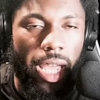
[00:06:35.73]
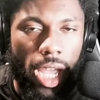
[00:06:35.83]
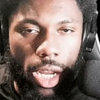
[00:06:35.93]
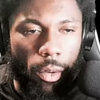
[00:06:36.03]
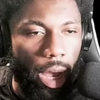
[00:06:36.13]

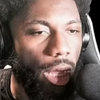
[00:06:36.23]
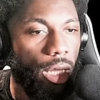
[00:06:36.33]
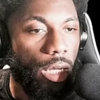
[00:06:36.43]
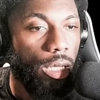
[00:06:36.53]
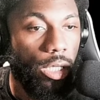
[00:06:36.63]
Anyway,
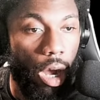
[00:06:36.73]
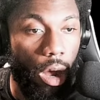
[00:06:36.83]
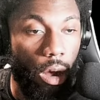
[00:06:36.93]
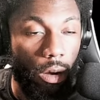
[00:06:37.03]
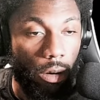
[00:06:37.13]

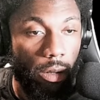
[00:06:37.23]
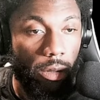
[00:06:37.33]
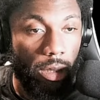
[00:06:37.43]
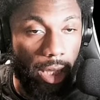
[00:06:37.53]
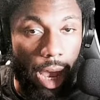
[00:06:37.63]
dog.
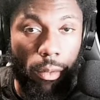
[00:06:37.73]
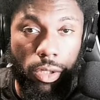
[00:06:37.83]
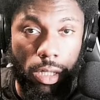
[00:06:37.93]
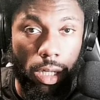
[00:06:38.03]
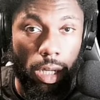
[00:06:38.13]
That
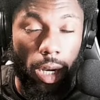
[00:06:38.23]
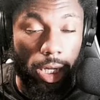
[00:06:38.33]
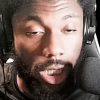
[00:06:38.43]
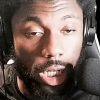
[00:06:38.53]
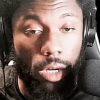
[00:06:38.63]
was good. Like,
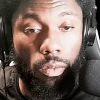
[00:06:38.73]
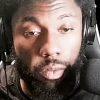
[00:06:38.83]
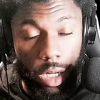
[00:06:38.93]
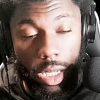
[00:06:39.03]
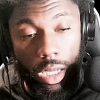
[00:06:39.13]
she did
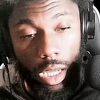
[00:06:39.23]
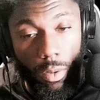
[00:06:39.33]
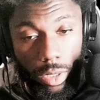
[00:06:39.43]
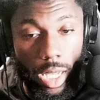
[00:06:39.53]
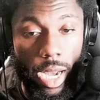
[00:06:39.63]
really good
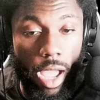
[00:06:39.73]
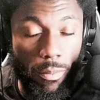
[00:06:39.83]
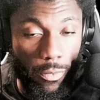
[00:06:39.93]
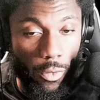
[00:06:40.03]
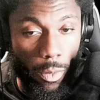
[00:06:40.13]
with that live
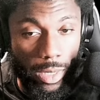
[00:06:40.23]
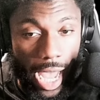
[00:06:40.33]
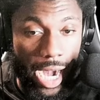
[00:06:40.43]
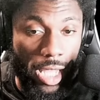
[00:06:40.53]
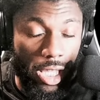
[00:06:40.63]
performance.
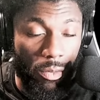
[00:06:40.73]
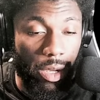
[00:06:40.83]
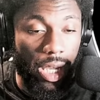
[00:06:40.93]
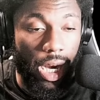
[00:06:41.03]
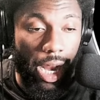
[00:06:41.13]
I didn't think
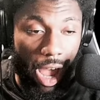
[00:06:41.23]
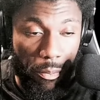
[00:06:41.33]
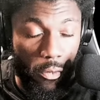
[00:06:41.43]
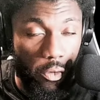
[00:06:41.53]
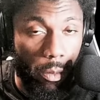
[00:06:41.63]
we'd get a live
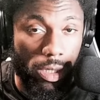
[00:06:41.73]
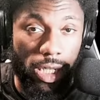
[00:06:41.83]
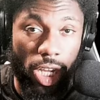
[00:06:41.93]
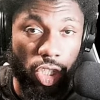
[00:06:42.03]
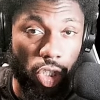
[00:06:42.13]
performance of
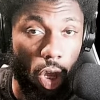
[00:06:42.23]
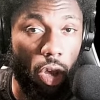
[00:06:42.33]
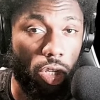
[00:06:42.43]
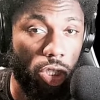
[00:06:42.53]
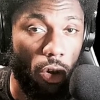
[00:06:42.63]
that
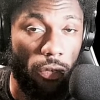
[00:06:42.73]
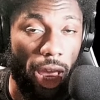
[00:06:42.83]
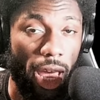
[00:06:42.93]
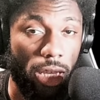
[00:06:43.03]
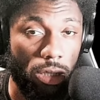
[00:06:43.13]
song so
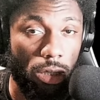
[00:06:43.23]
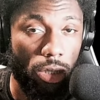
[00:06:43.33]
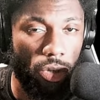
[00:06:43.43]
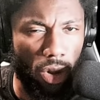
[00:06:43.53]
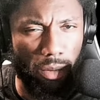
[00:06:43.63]
fast.
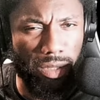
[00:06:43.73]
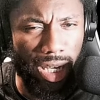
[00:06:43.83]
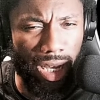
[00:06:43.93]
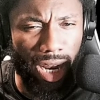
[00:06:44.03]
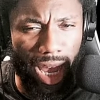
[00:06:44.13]
You know what I'm
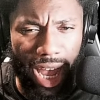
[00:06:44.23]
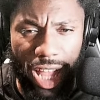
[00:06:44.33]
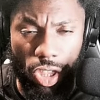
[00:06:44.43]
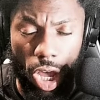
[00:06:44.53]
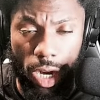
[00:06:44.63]
saying? Like, I
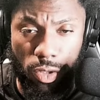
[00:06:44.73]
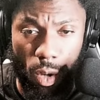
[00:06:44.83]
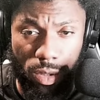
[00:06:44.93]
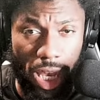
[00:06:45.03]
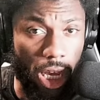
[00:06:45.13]
thought it was
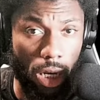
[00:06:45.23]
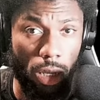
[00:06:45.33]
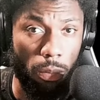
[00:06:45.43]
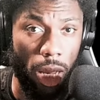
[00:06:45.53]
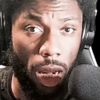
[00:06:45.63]
going to take a
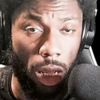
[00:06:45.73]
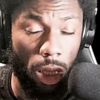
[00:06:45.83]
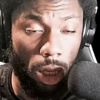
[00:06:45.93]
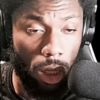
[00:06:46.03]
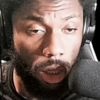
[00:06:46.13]
little minute.
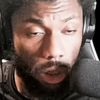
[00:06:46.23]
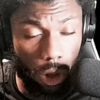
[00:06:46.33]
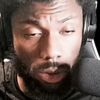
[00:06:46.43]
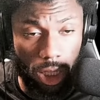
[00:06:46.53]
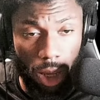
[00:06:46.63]
You know
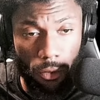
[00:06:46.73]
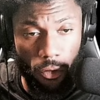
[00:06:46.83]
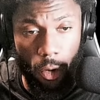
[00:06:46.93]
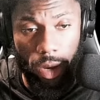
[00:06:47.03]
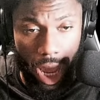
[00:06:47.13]
what I'm saying?
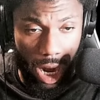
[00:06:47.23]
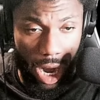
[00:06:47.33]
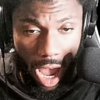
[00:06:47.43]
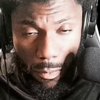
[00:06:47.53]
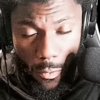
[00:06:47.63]
Before we got a
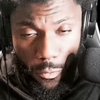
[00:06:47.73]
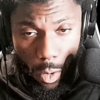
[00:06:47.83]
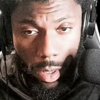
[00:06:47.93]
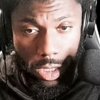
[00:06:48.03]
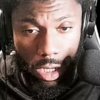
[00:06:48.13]
live
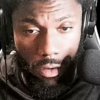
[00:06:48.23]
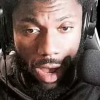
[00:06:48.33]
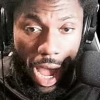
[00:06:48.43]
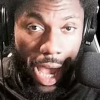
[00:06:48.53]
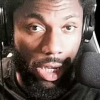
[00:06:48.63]
performance of
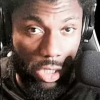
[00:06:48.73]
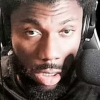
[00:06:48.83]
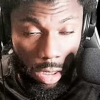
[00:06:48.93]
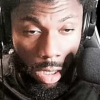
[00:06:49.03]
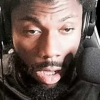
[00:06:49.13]
Ice.